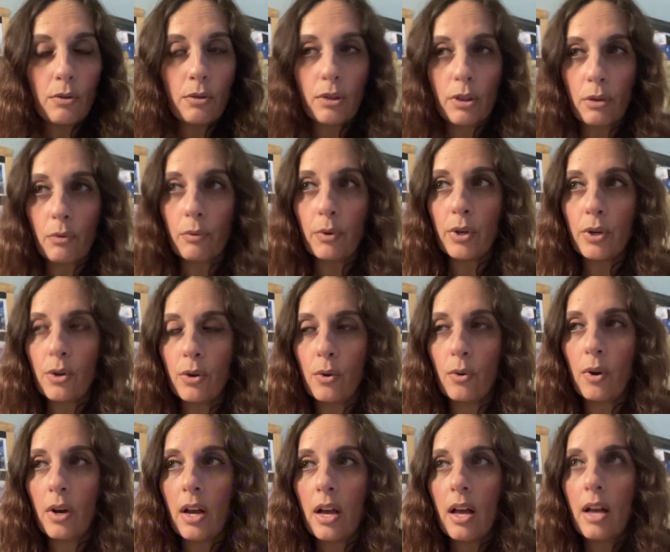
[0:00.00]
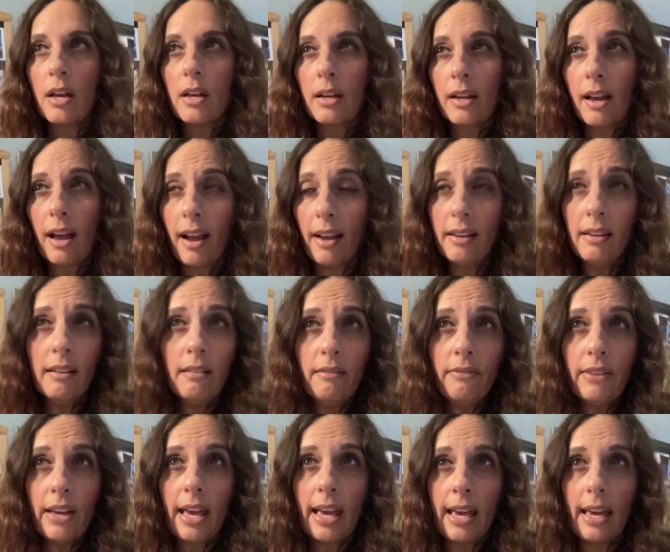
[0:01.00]
through kind of
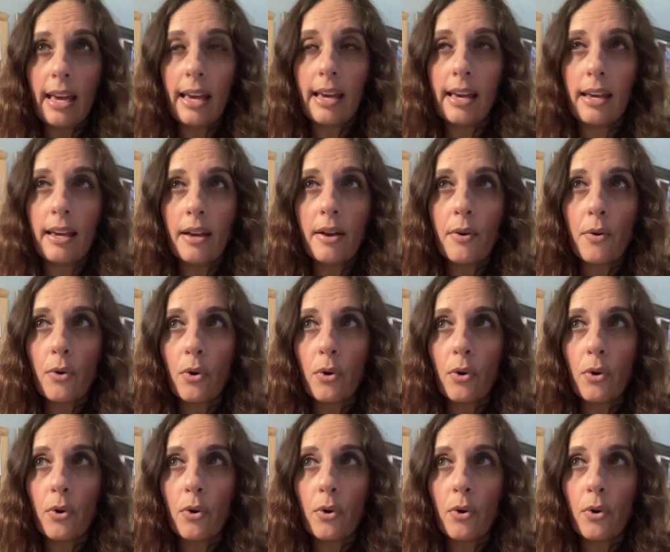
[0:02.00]
a